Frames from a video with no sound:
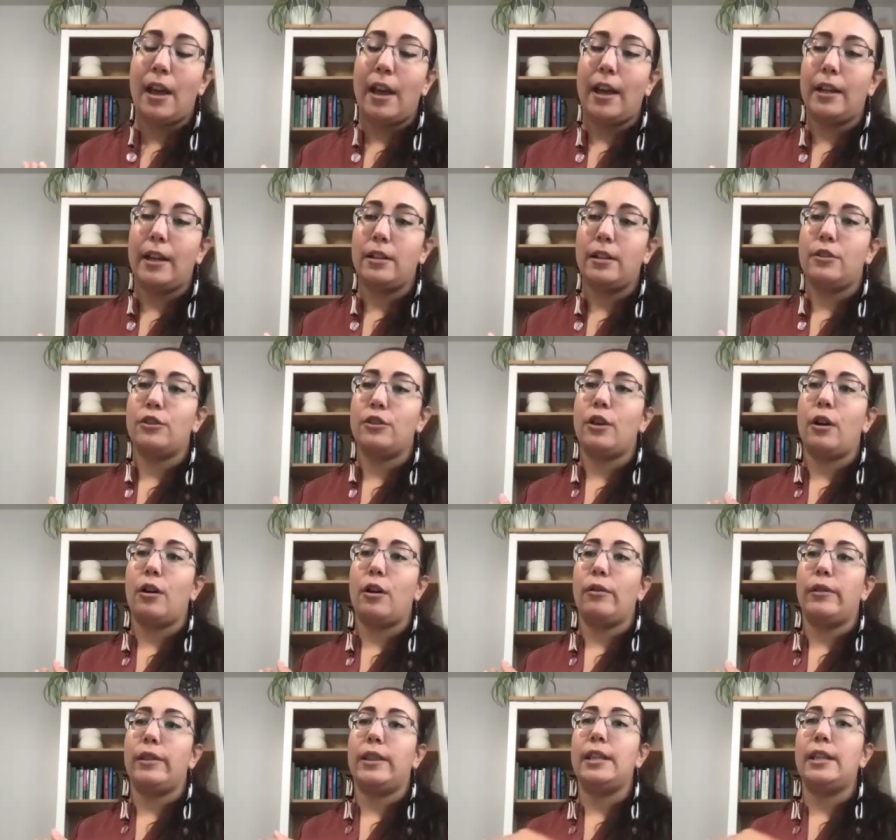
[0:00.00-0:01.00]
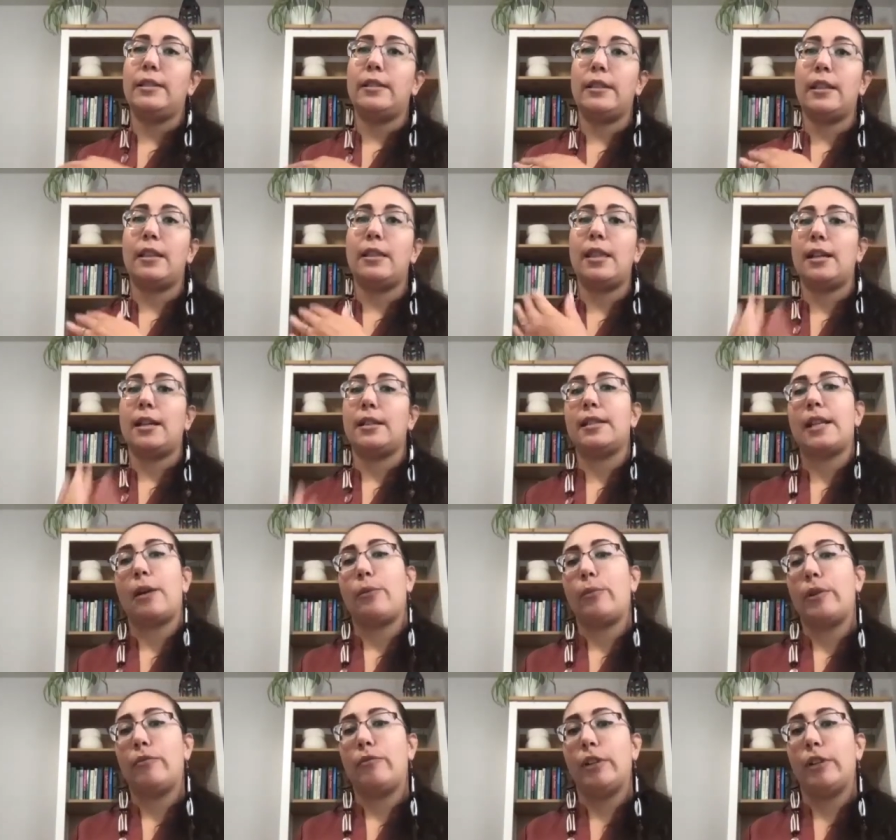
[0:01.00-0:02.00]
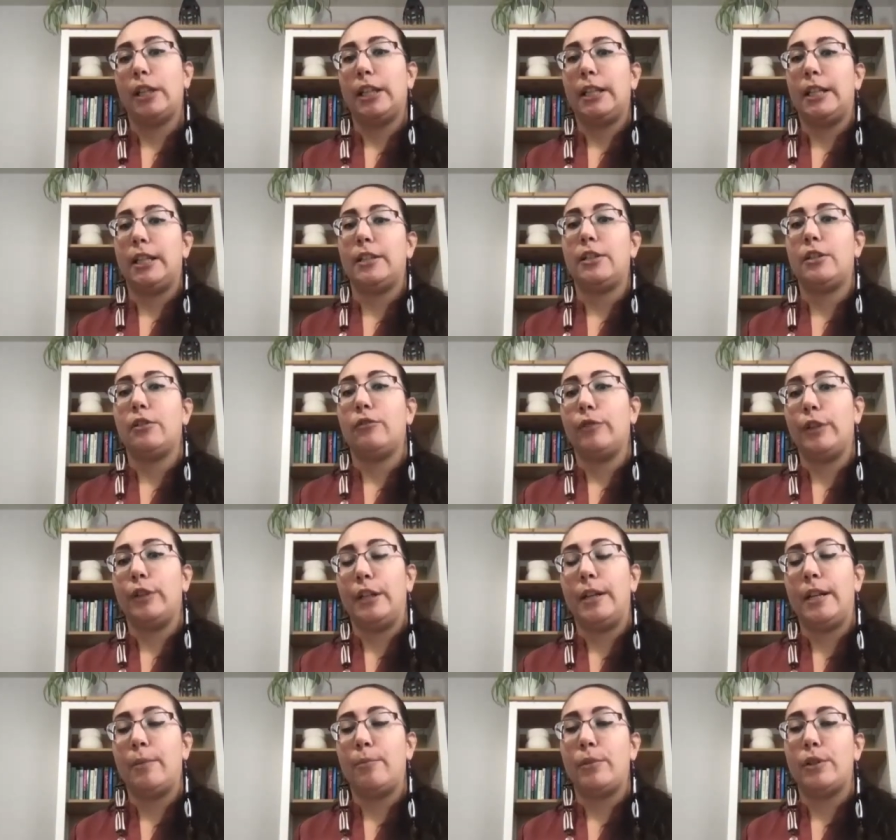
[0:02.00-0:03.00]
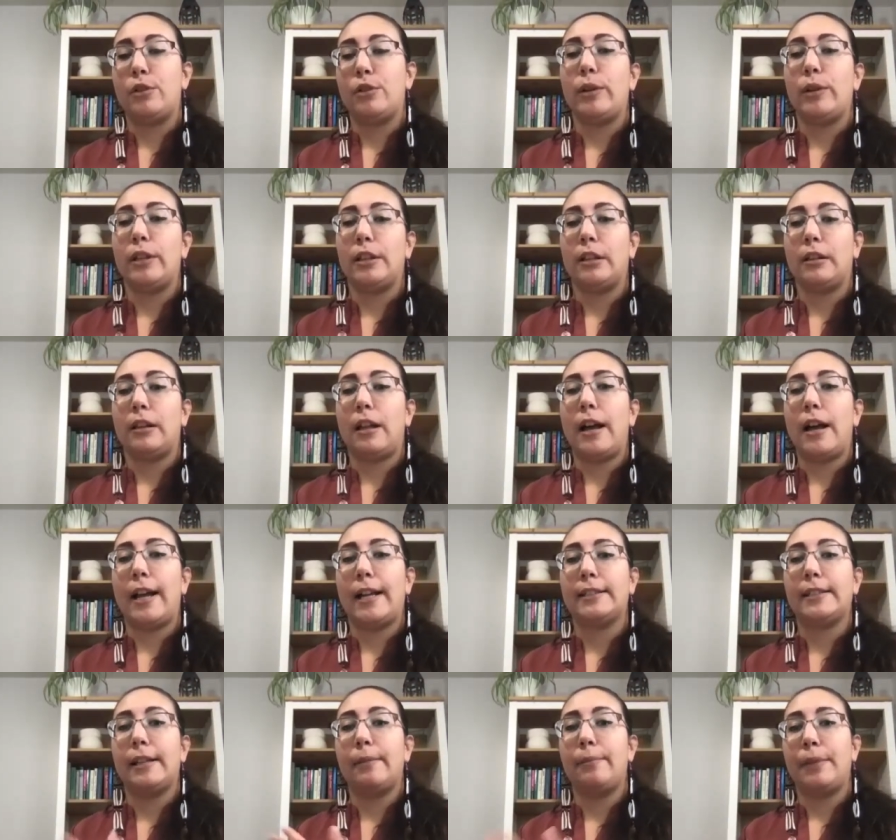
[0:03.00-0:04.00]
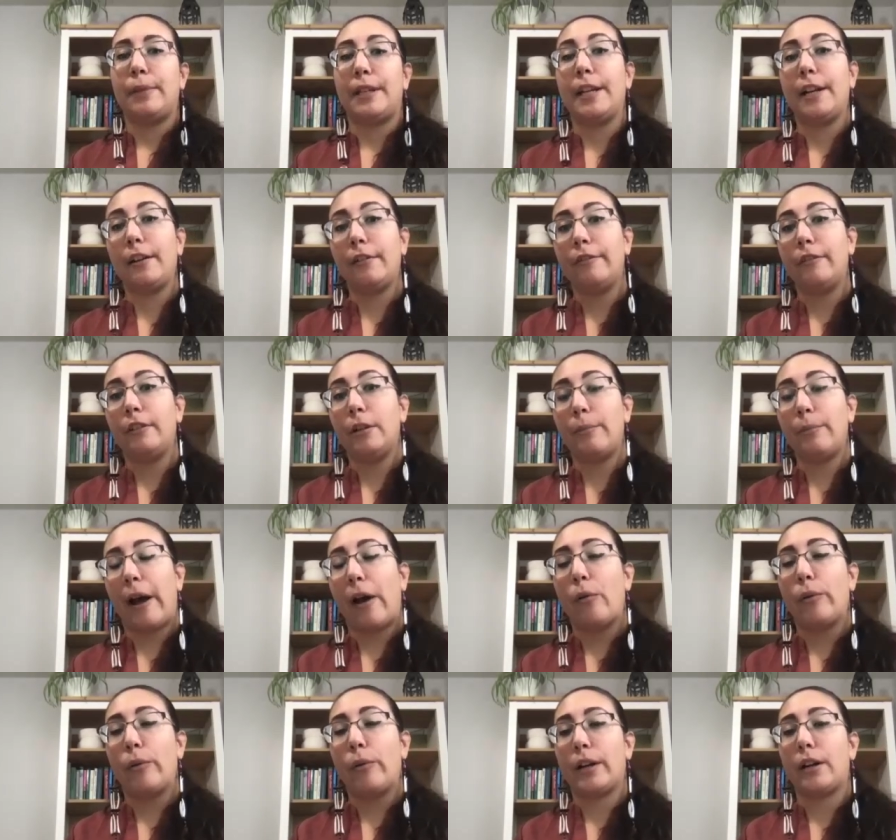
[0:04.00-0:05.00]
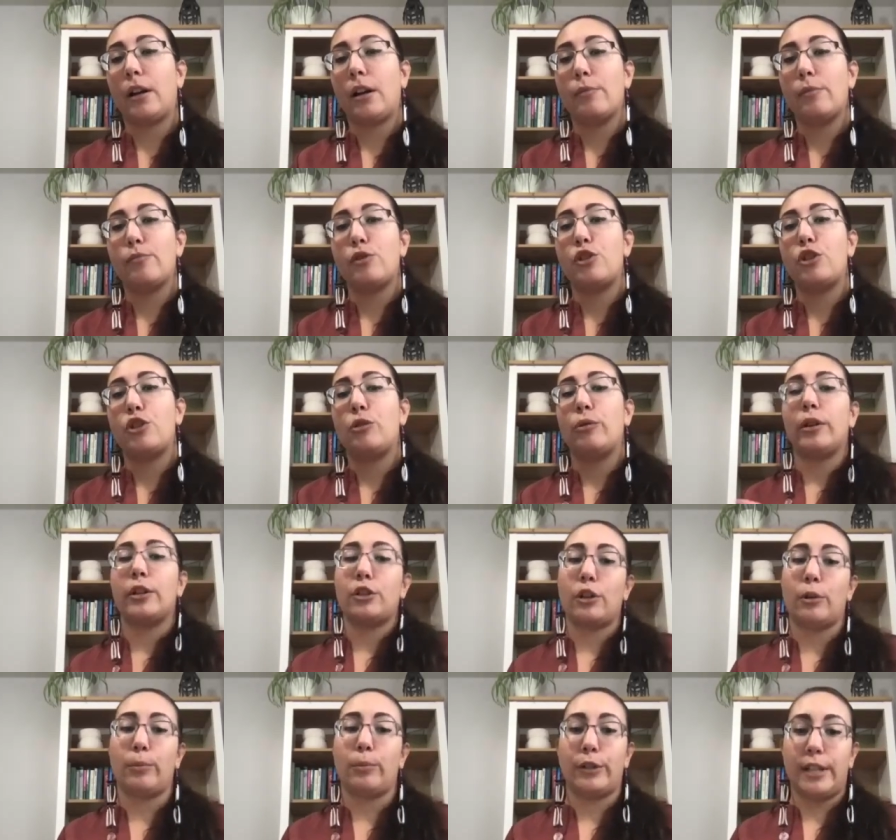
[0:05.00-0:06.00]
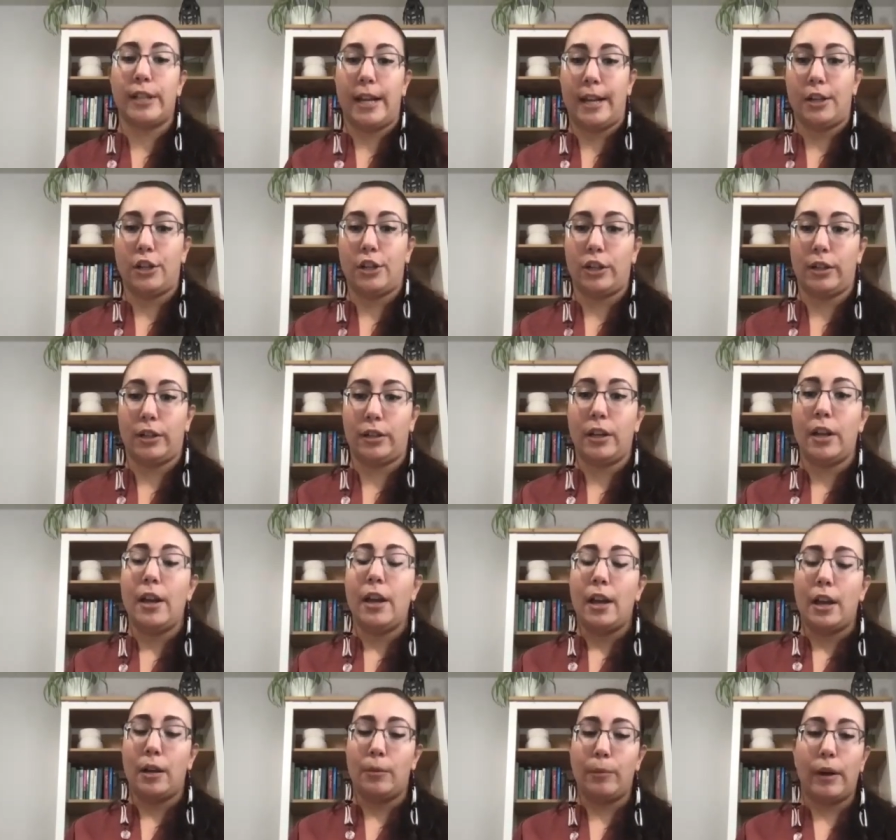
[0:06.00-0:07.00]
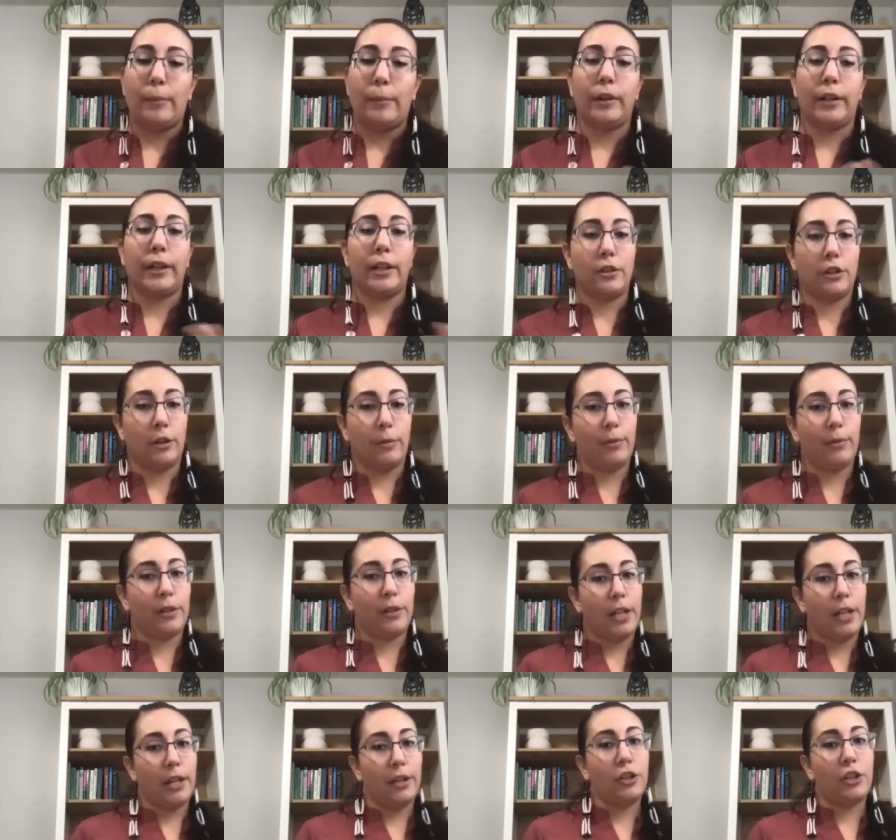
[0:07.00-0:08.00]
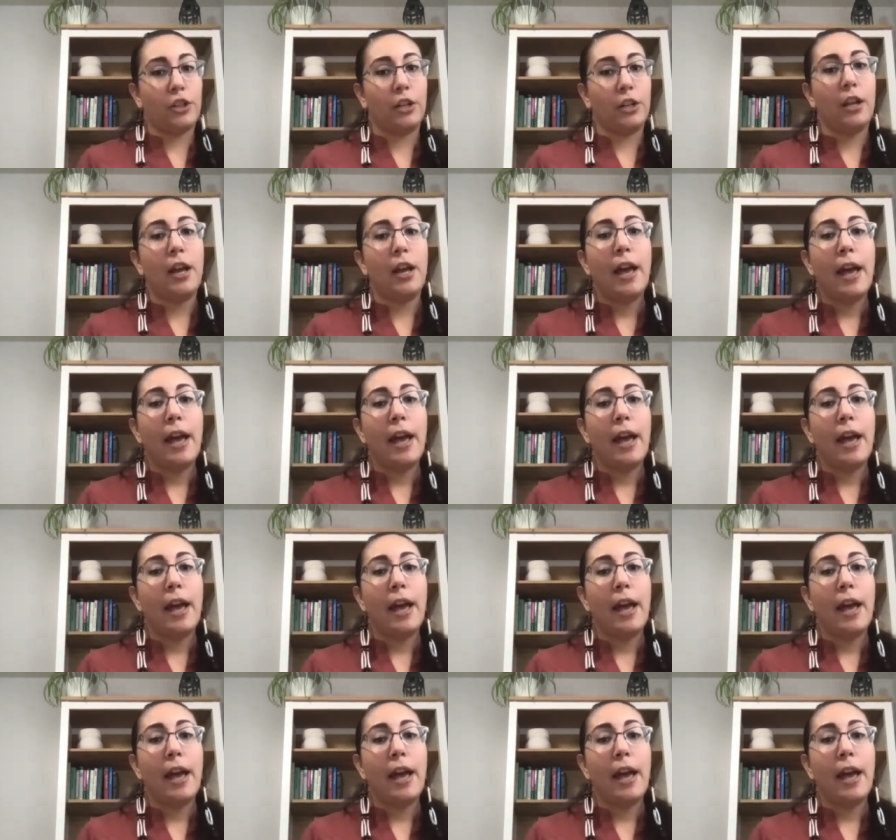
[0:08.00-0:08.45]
And so these are the things that we really need to read in between the lines and be careful about when it comes to interpretation and public interpretation